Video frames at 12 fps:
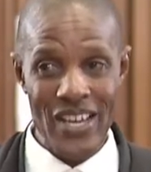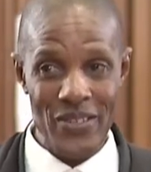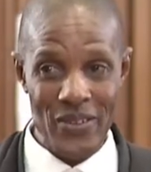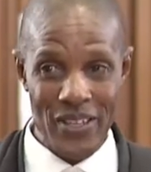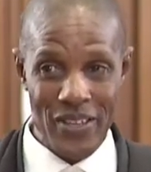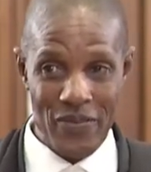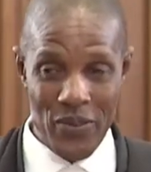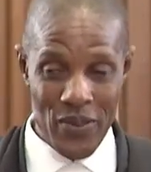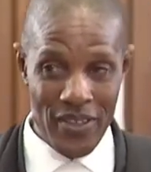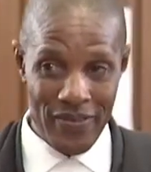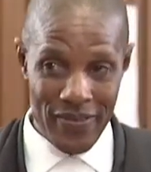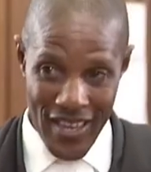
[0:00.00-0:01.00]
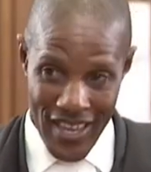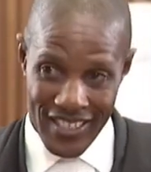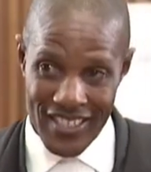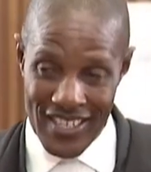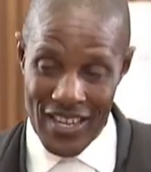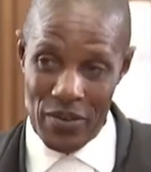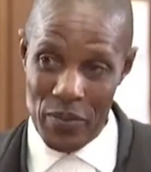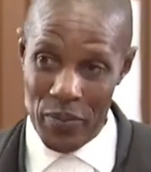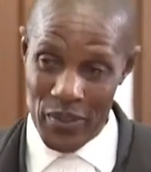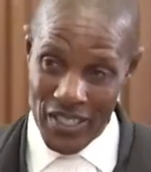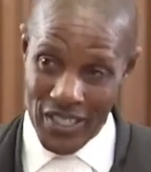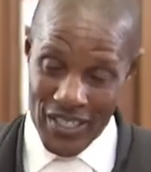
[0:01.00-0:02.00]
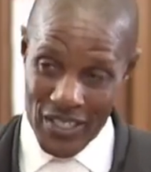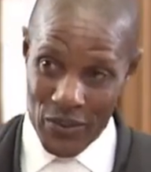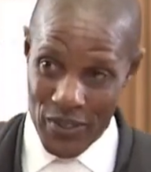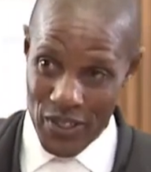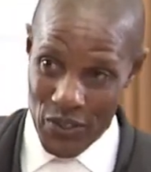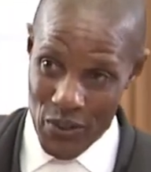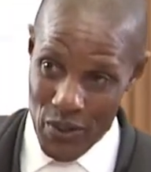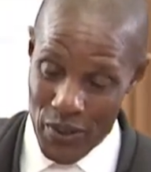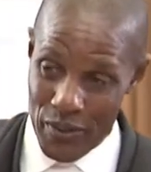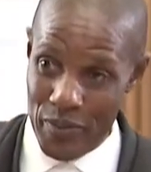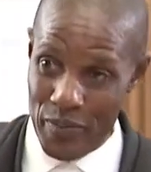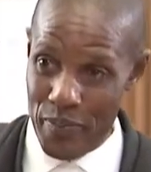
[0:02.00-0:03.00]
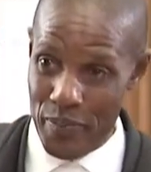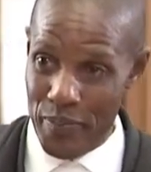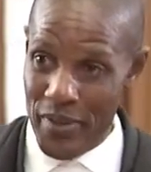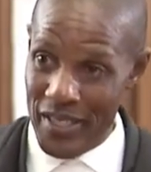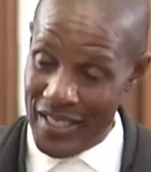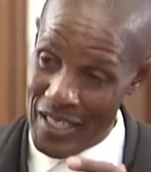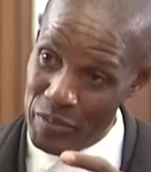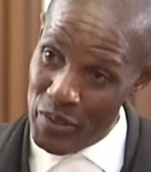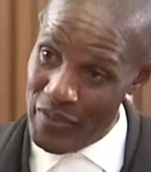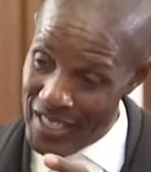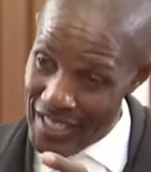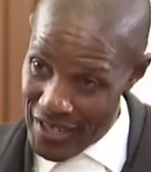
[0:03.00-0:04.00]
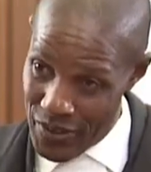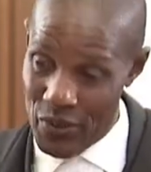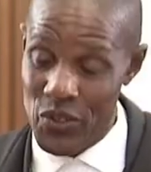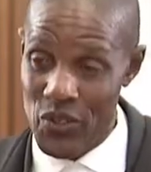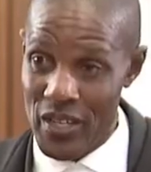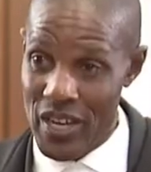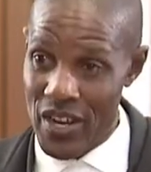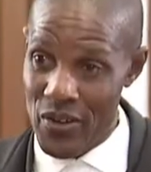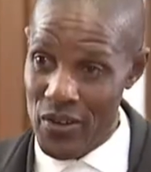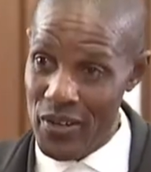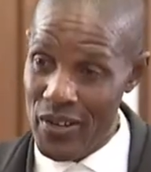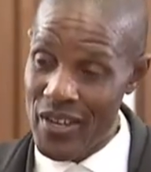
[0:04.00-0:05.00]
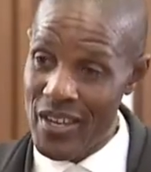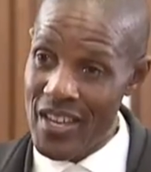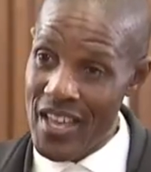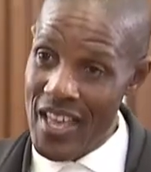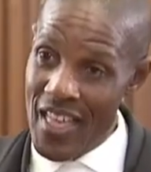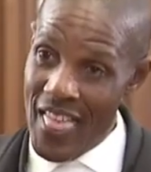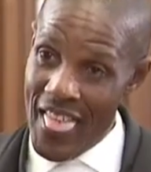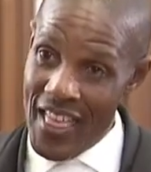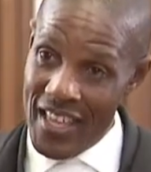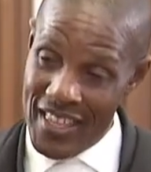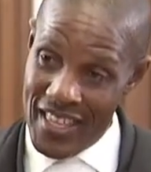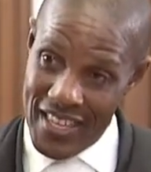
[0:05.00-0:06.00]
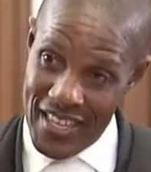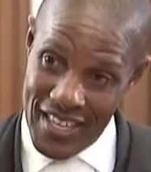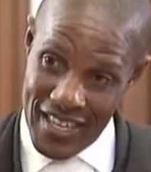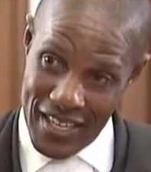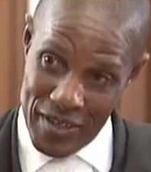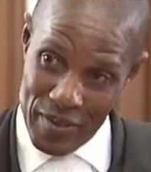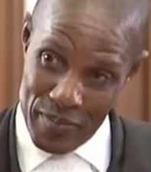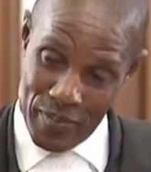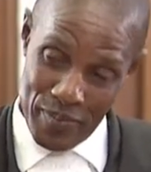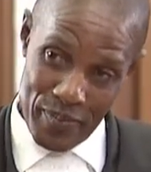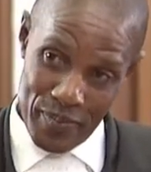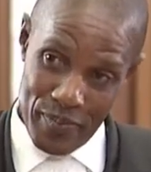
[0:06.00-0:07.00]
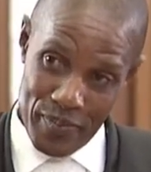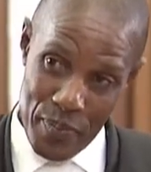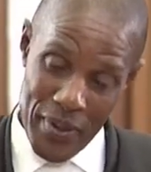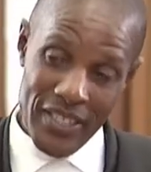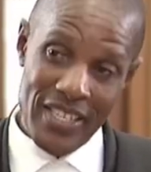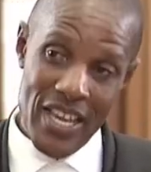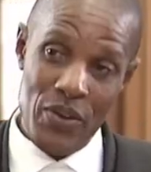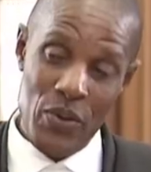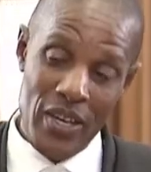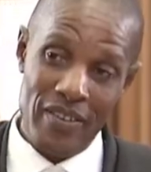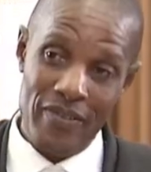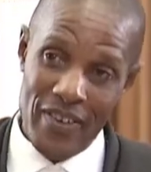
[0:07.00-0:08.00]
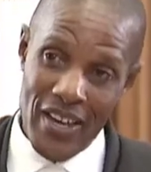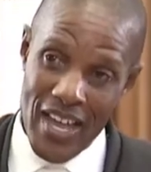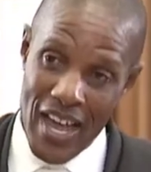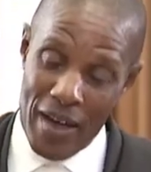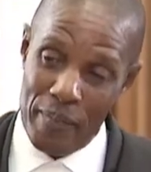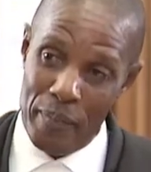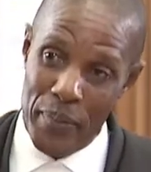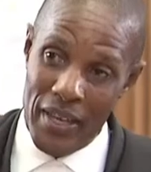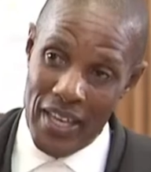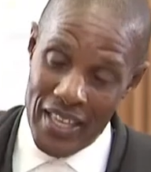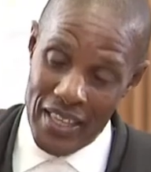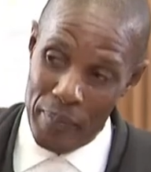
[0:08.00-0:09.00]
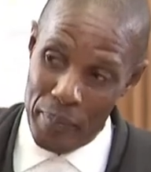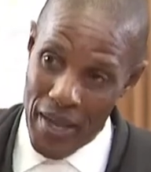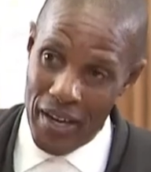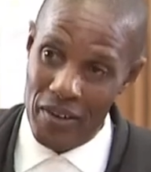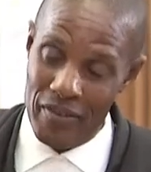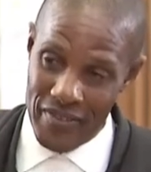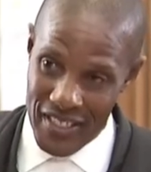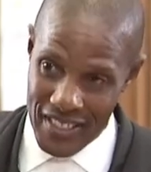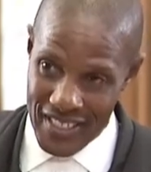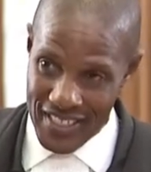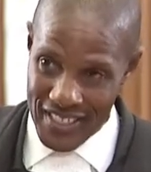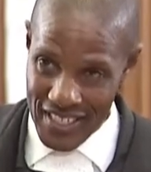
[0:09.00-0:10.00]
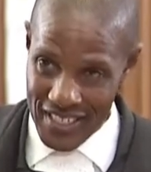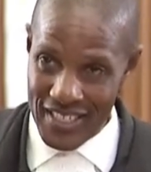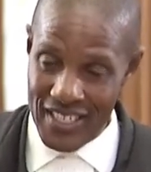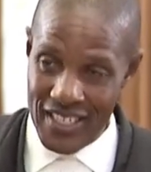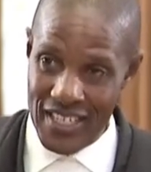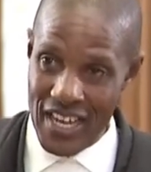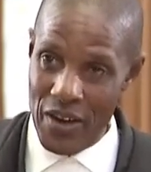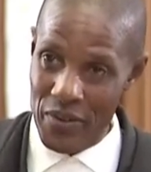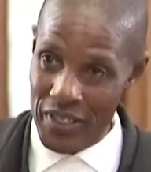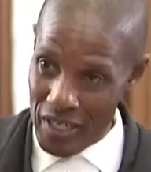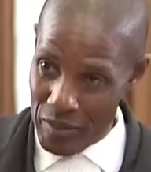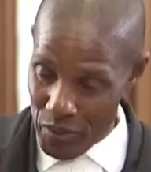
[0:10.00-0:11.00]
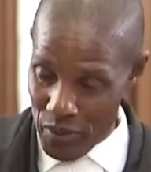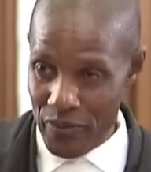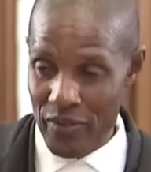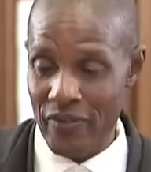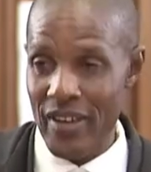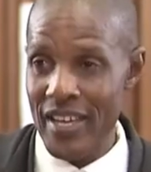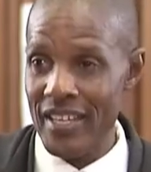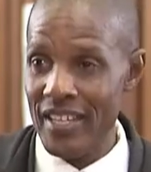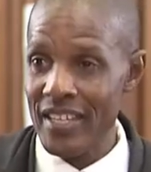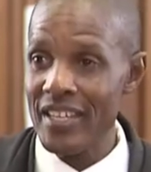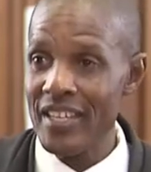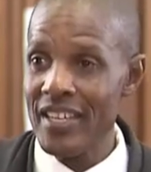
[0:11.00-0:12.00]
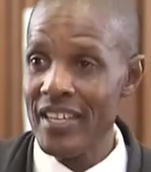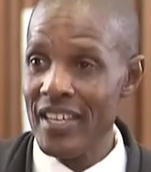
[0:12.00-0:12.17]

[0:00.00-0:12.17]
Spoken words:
trying to give you the facts that were presented to this court in terms of the second scenario. The person who had a firearm being at the back of the deceased. Now, in terms of your finding,